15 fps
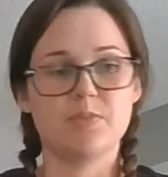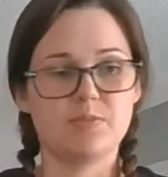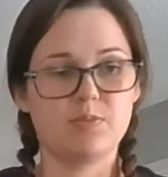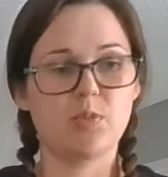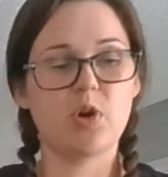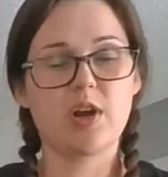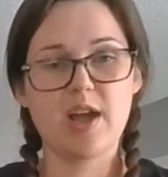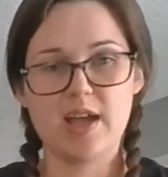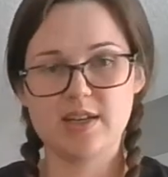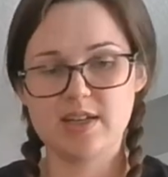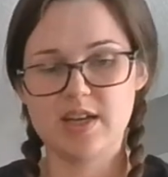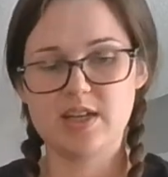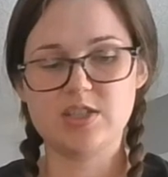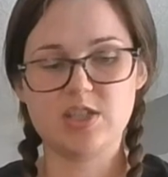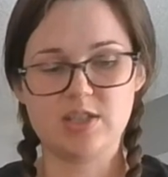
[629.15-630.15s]
More hand
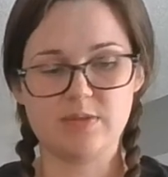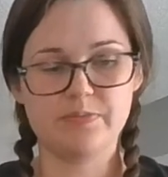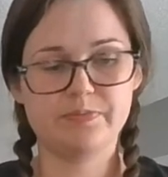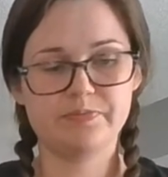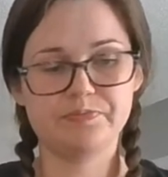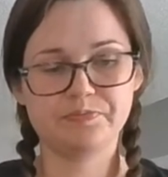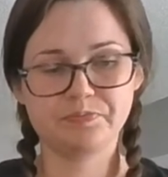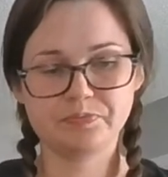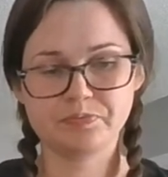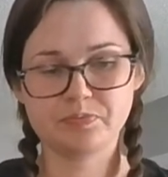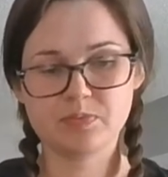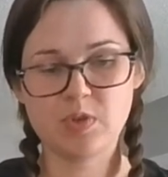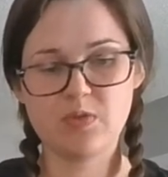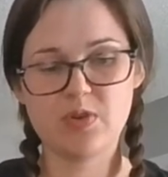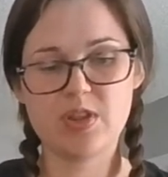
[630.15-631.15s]
hygiene.
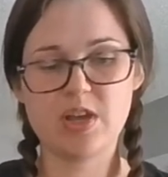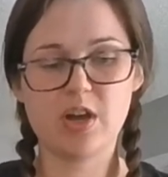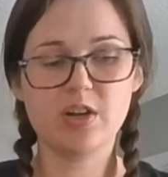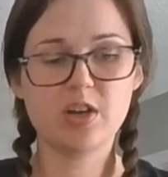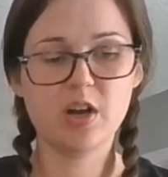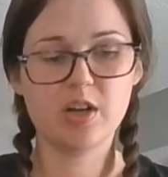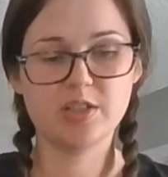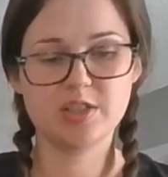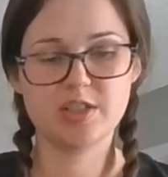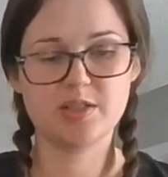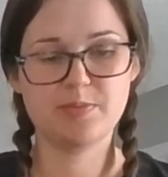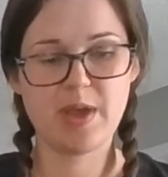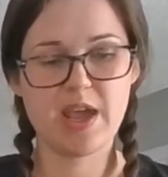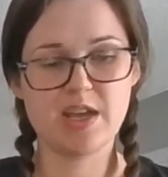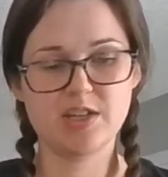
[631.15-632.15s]
For the unconscious
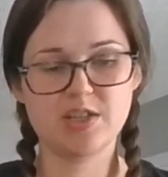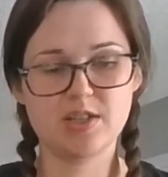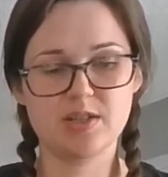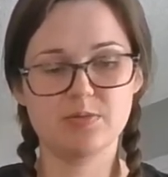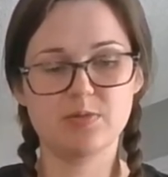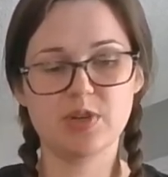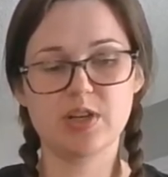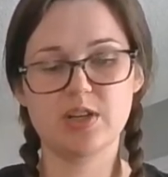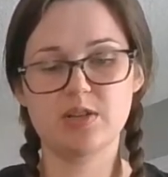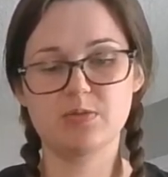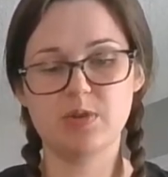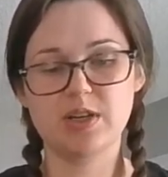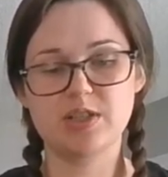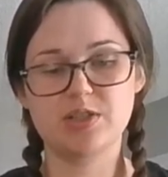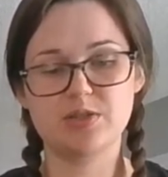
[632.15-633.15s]
patient, we're going to
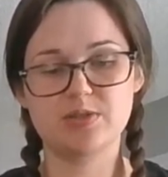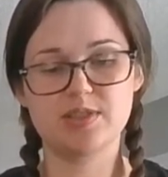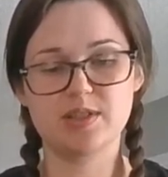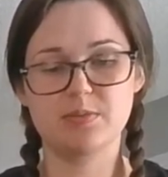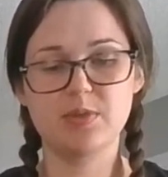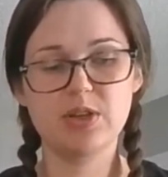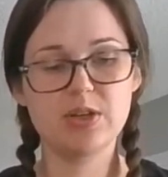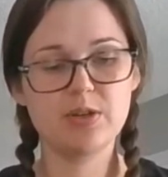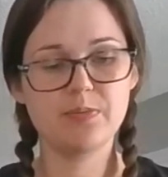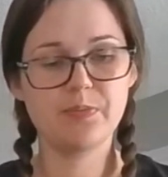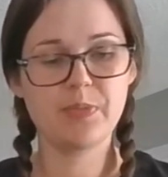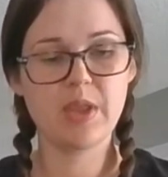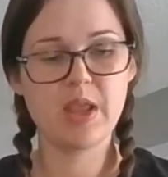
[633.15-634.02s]
want to do similar.